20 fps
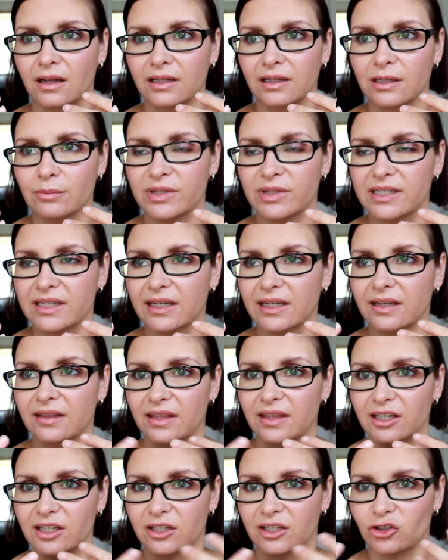lipstick
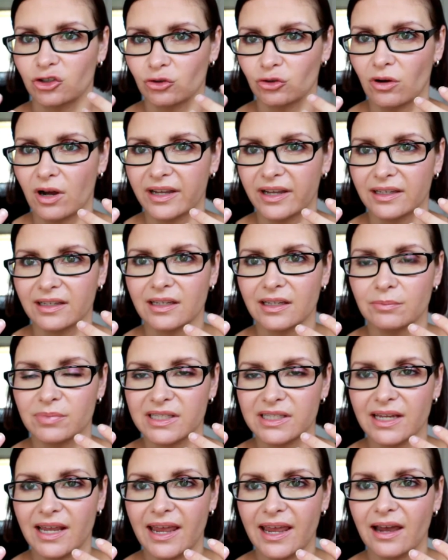that can dry your
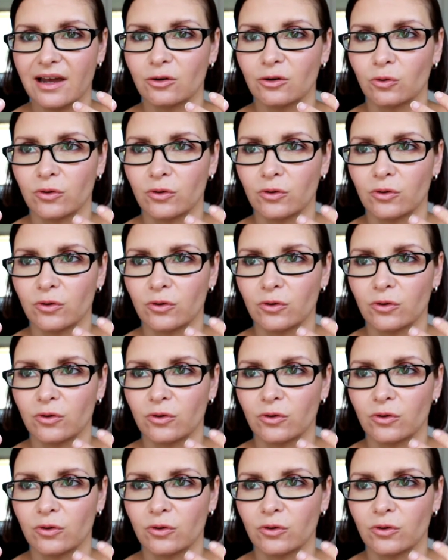lips out,